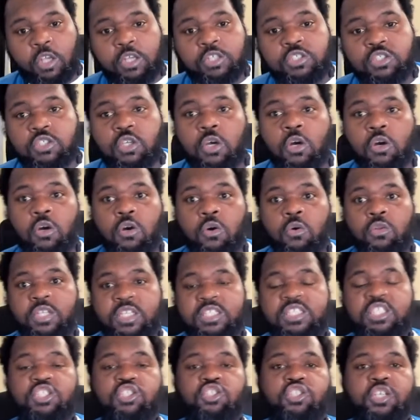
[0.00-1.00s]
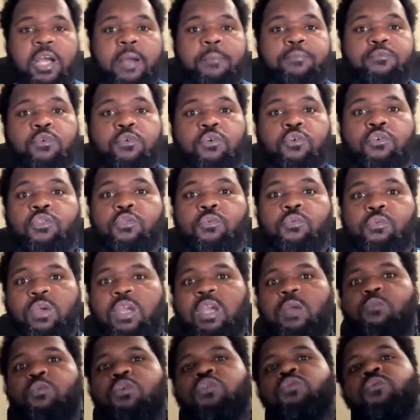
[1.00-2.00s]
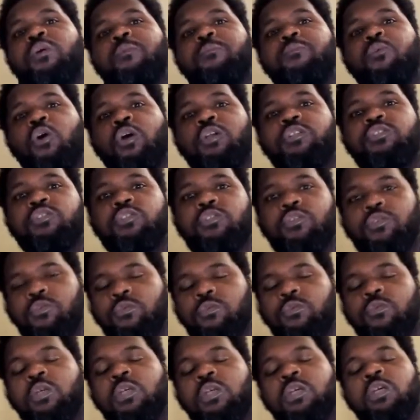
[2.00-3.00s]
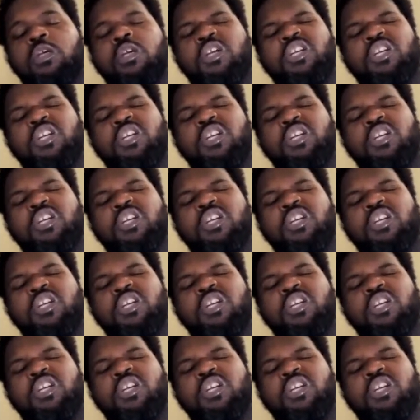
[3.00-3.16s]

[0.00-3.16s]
So this is chapter three. We're doing part two.